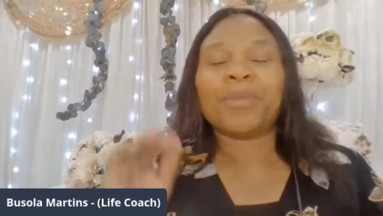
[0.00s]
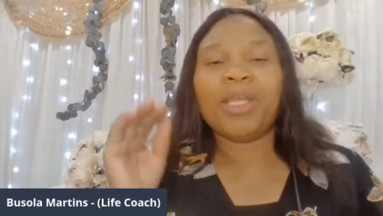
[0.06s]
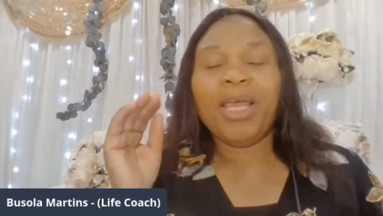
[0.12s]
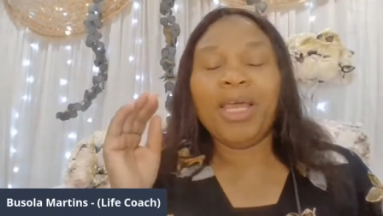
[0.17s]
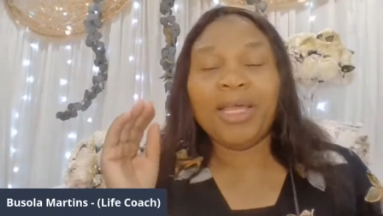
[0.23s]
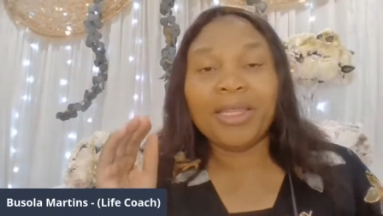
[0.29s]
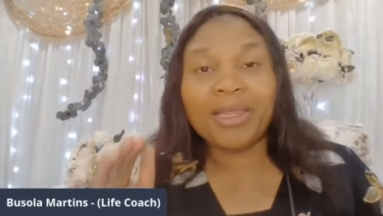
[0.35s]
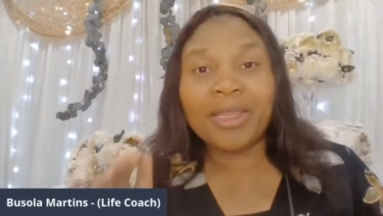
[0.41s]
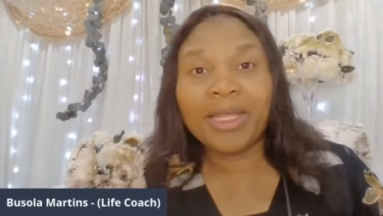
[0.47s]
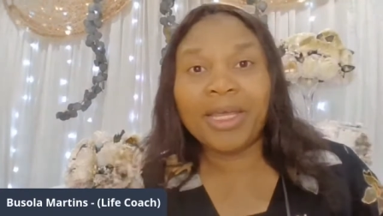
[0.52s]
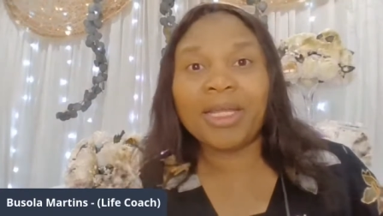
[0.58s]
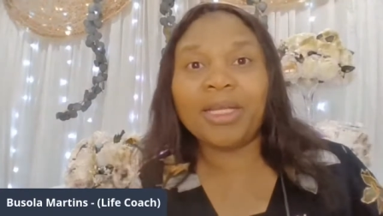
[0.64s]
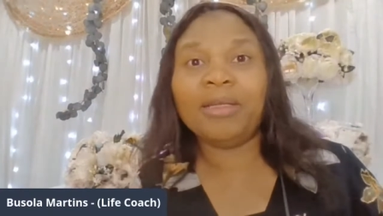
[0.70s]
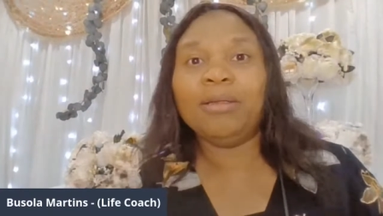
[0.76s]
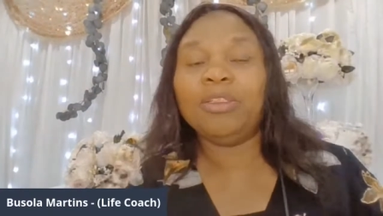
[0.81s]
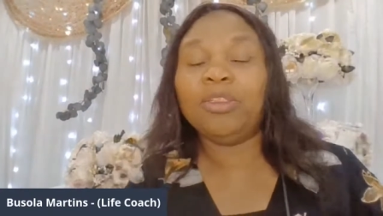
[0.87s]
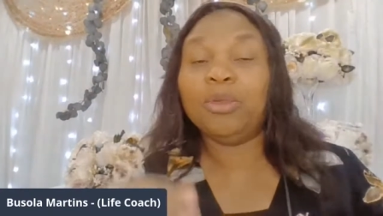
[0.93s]
And
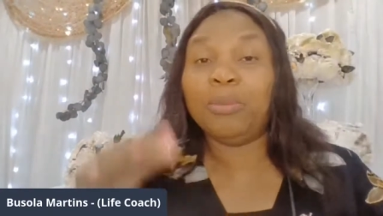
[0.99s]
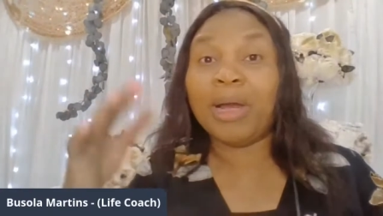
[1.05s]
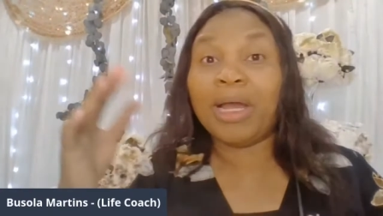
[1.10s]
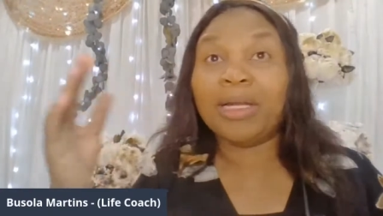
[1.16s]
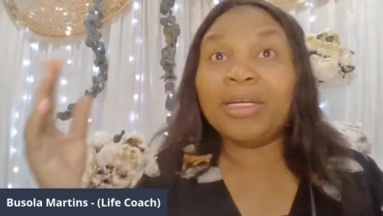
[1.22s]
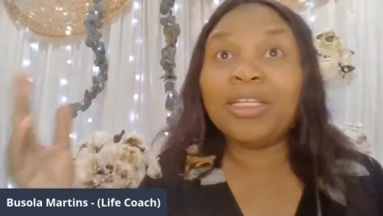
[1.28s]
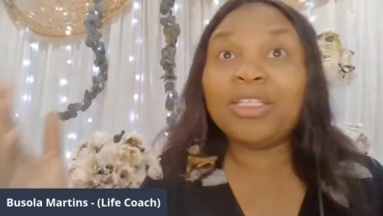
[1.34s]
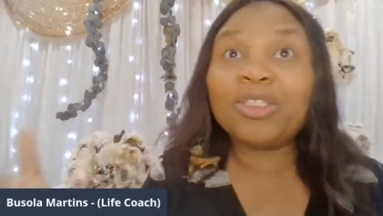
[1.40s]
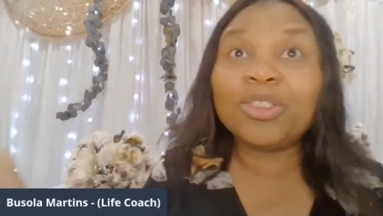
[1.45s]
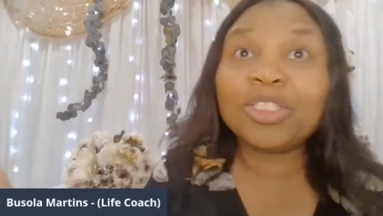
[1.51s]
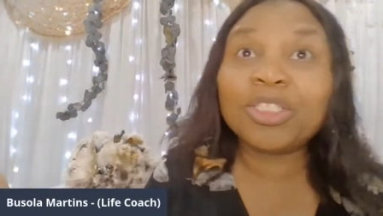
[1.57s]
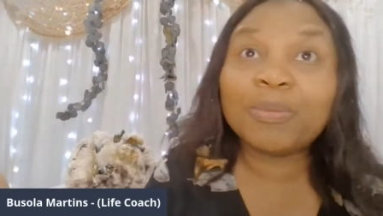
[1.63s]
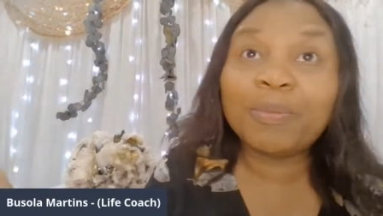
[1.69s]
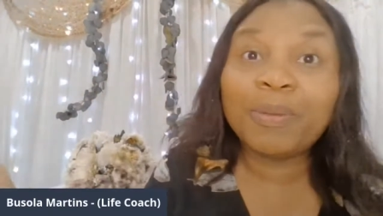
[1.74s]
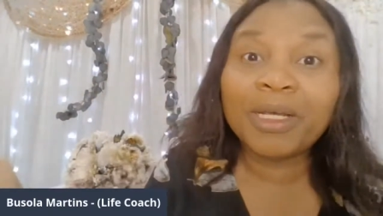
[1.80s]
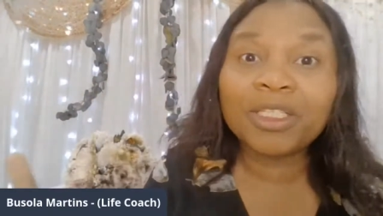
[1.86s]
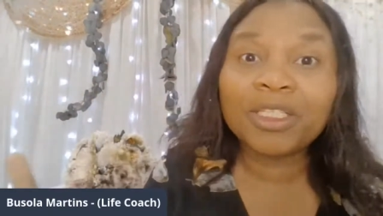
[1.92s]
then you might need to
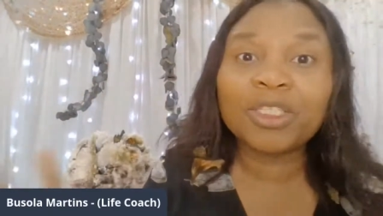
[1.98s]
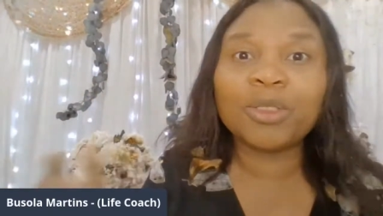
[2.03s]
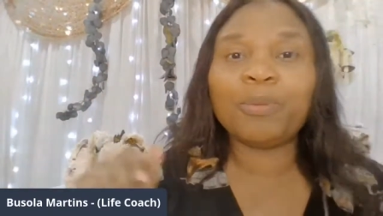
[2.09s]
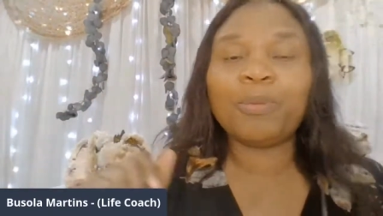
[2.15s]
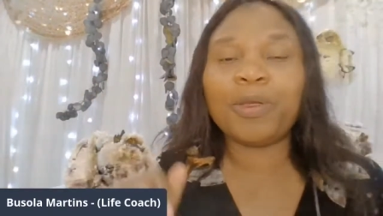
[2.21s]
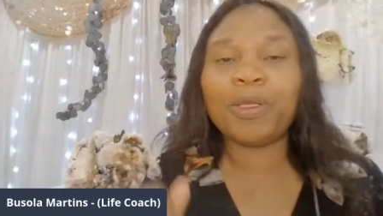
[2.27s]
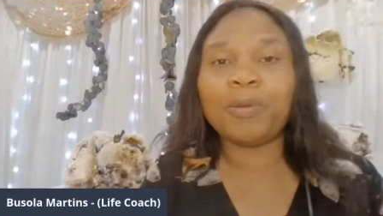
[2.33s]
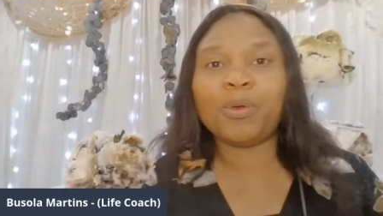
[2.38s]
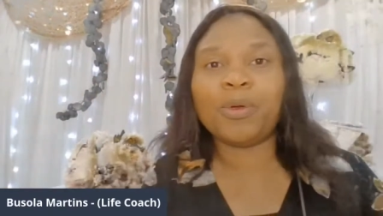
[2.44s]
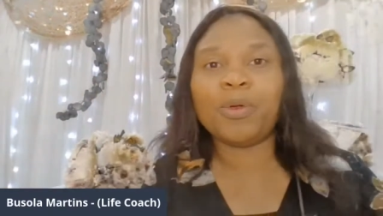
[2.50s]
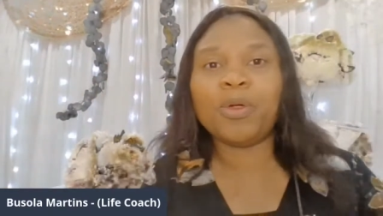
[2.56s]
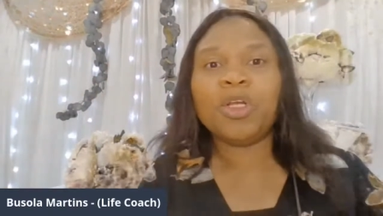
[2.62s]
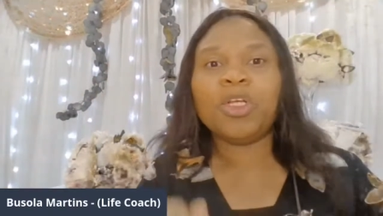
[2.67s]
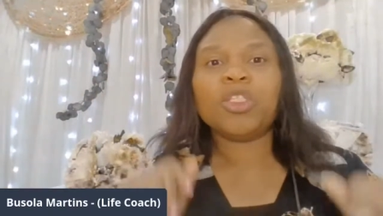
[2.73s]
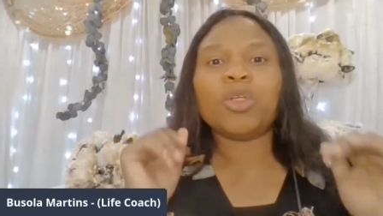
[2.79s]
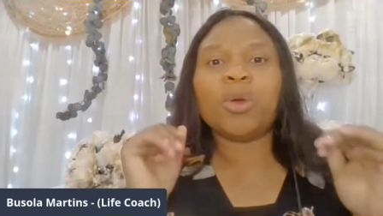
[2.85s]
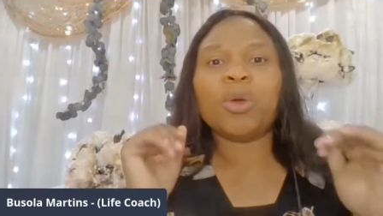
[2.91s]
speak to people.
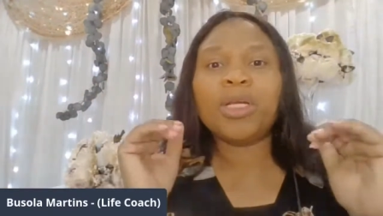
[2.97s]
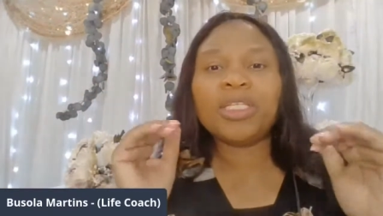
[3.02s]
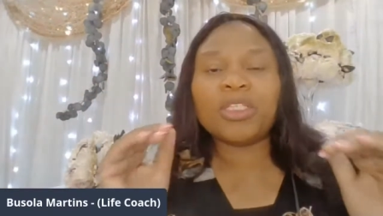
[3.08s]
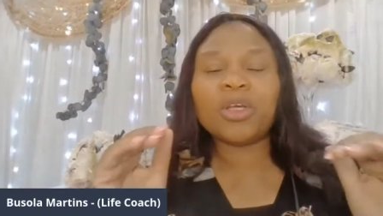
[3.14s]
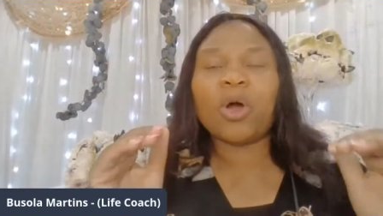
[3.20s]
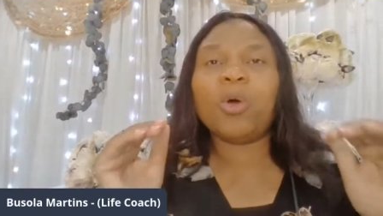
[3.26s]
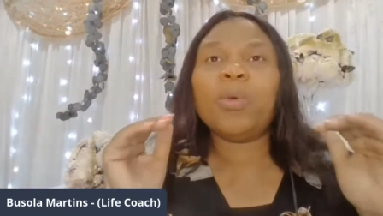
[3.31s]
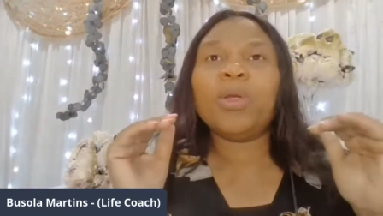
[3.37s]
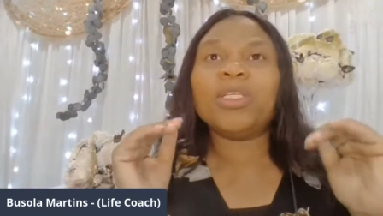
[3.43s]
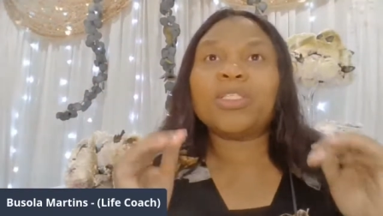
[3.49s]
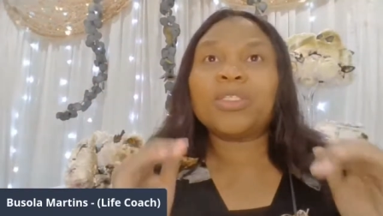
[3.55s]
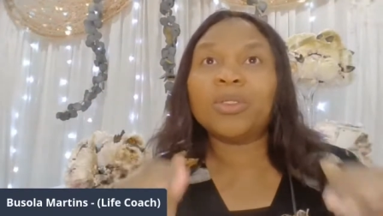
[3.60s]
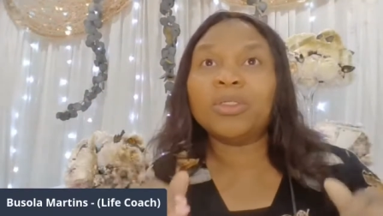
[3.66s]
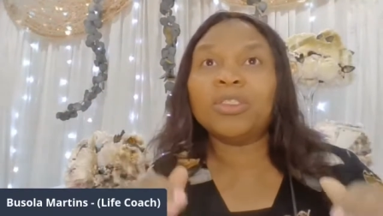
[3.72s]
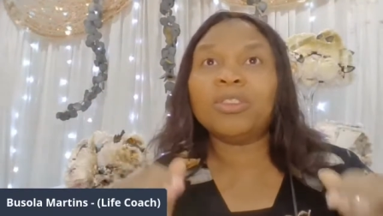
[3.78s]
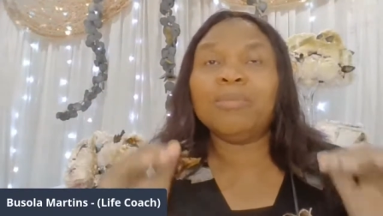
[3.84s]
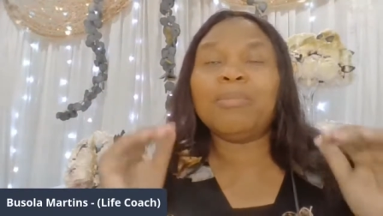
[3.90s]
So it's always
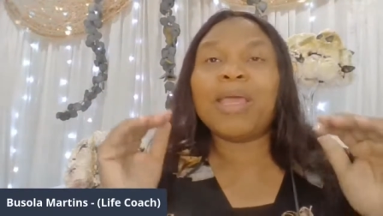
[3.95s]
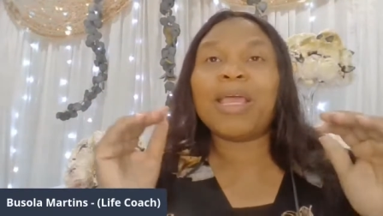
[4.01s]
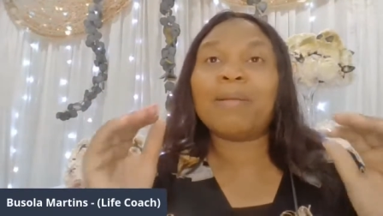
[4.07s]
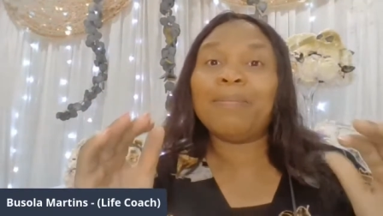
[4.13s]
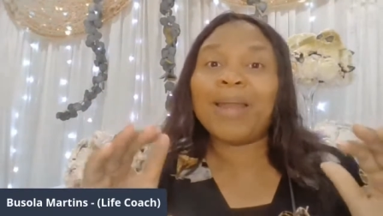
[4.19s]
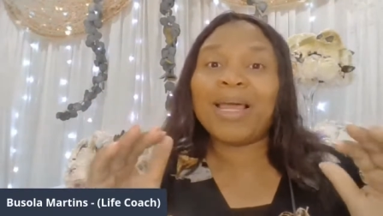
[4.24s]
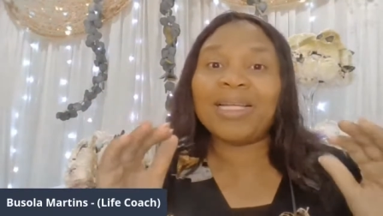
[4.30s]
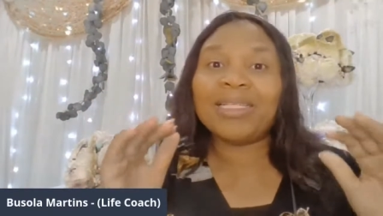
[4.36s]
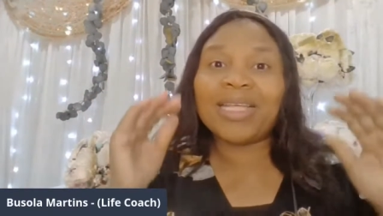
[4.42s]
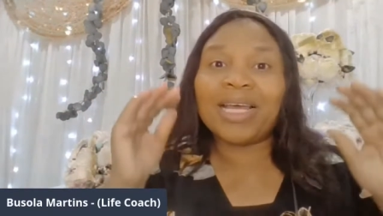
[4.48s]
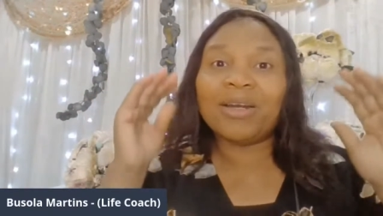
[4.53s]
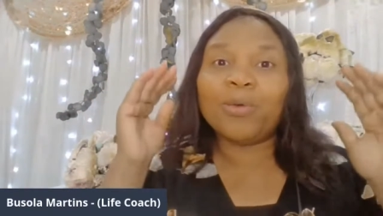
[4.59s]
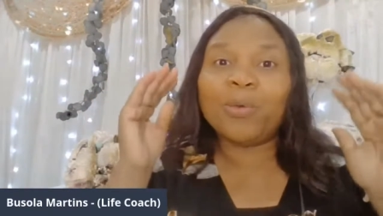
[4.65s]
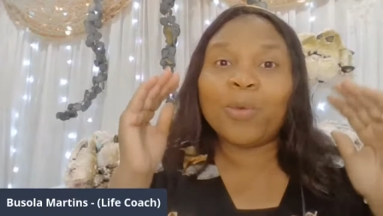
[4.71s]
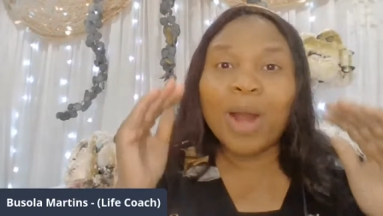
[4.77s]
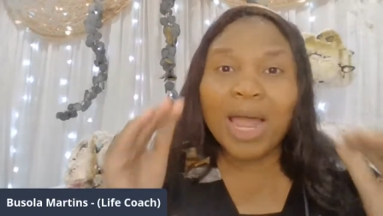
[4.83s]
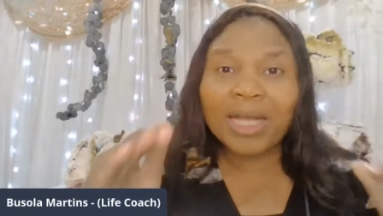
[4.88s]
good to make plans
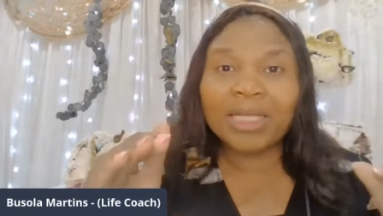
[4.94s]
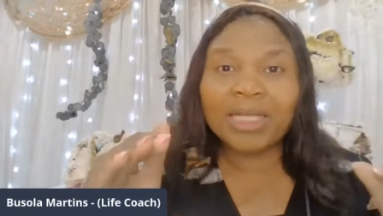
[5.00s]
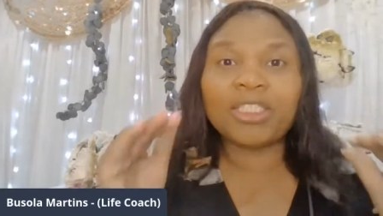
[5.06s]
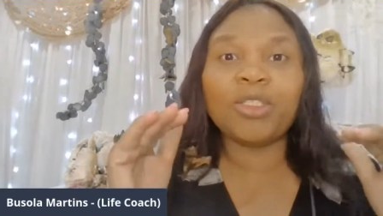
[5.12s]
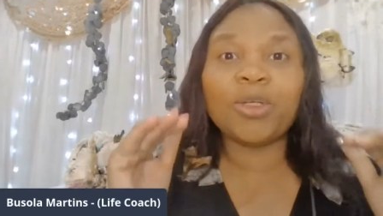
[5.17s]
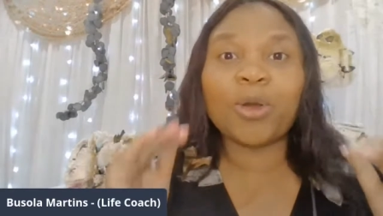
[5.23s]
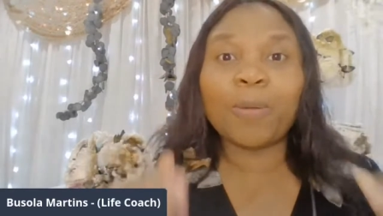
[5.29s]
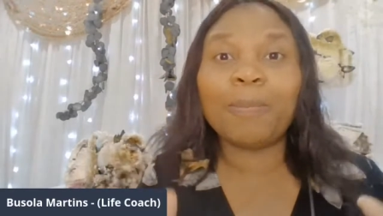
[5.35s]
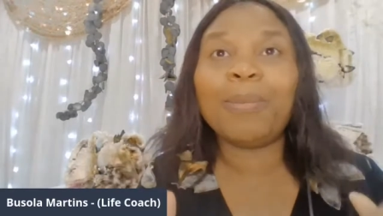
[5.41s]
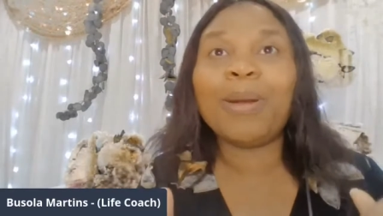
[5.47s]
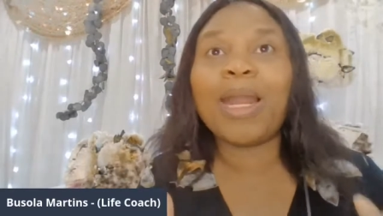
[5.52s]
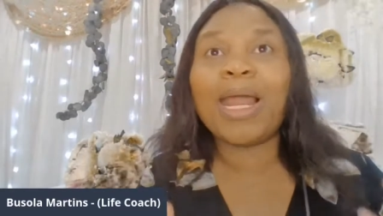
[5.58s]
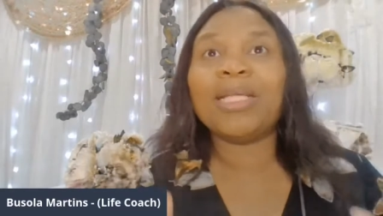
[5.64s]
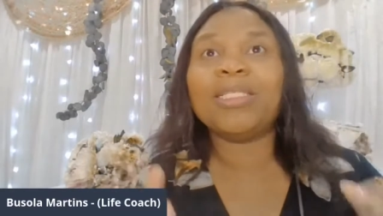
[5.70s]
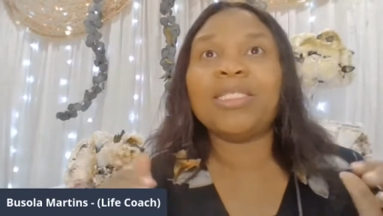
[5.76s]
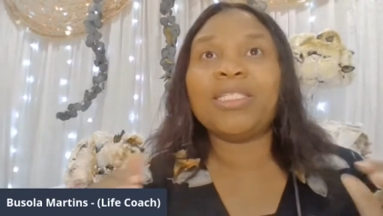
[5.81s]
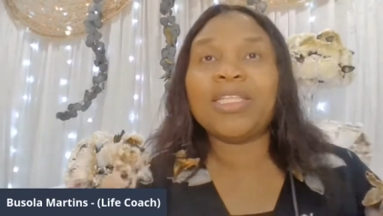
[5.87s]
and write your
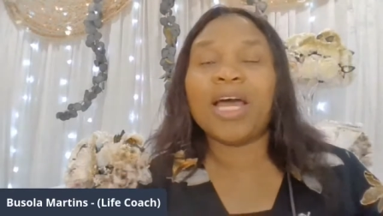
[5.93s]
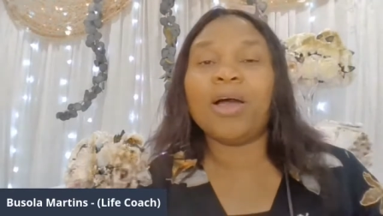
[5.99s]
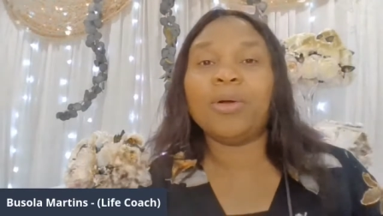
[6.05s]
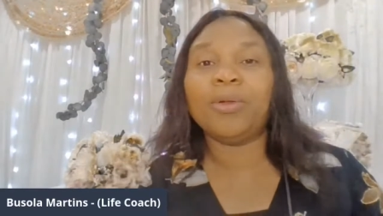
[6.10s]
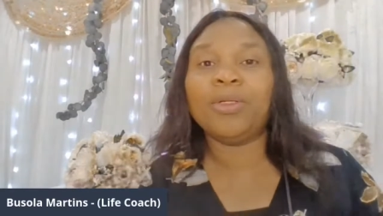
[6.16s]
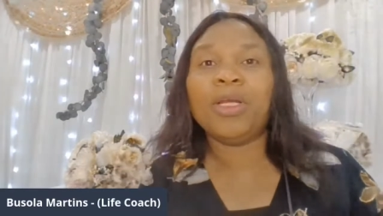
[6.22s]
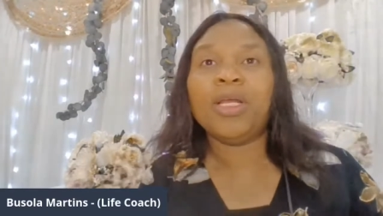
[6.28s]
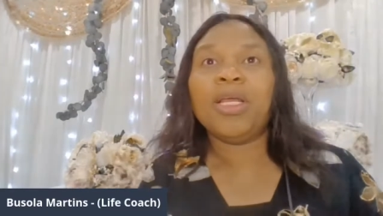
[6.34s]
plans down.